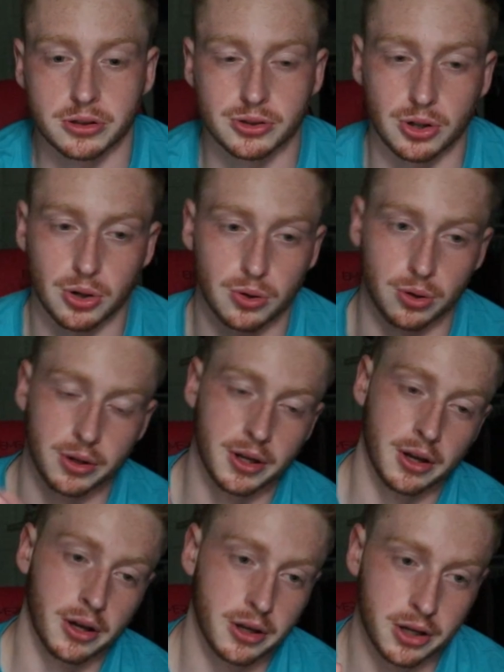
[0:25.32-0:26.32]
So,
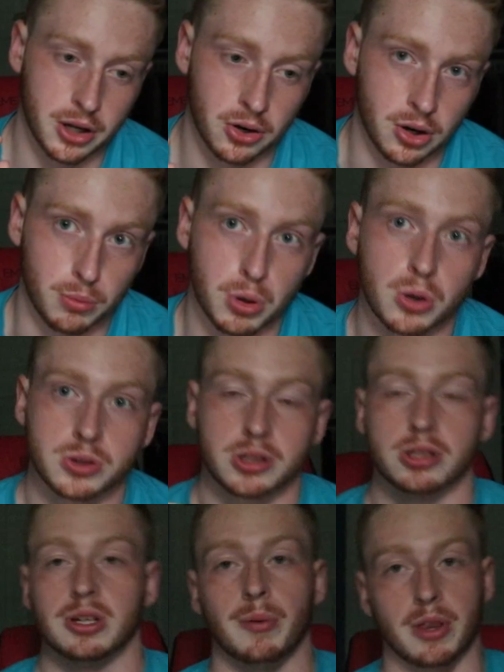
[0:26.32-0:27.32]
I'll
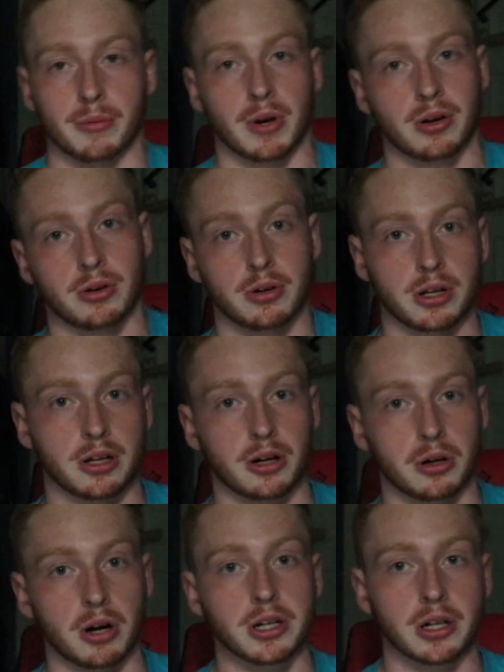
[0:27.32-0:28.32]
post some of them
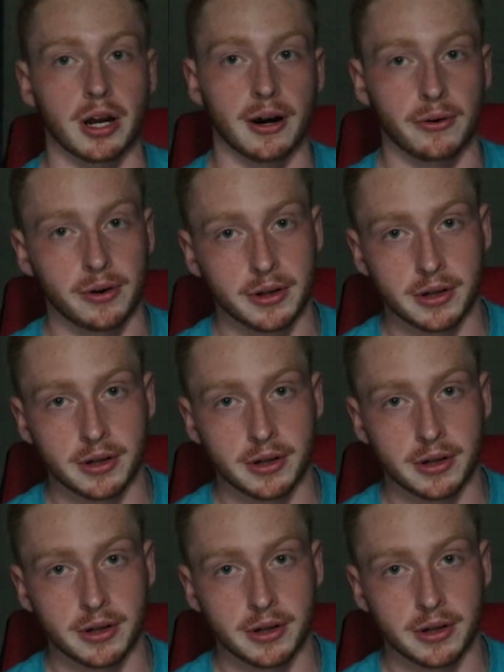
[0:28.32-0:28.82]
here right now.